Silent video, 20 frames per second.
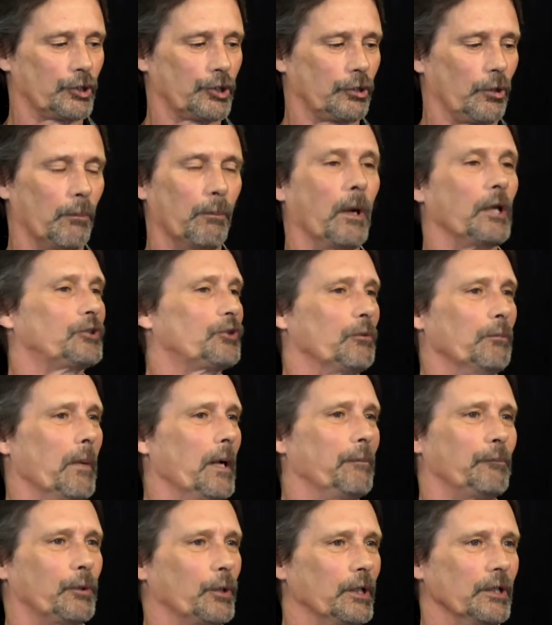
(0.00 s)
so muscle
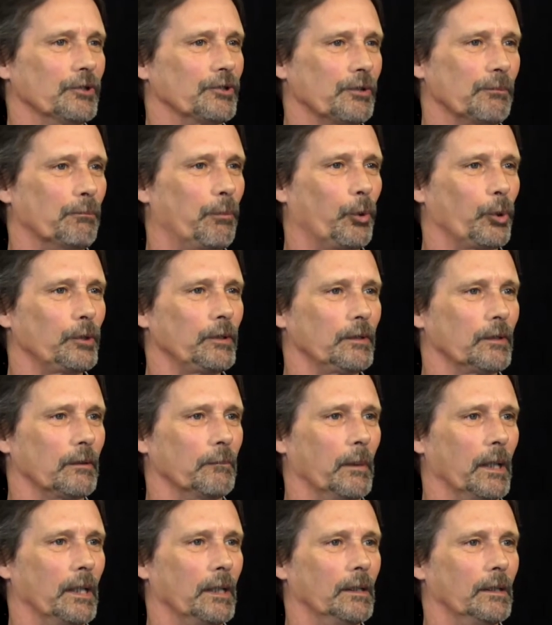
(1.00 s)
memory is important to
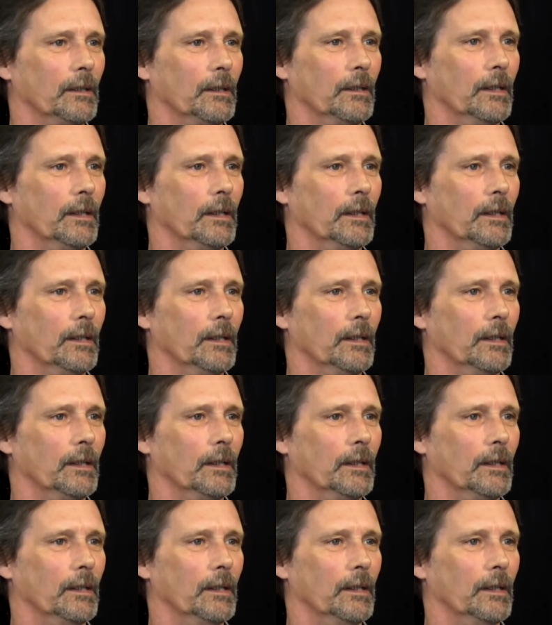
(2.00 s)
me.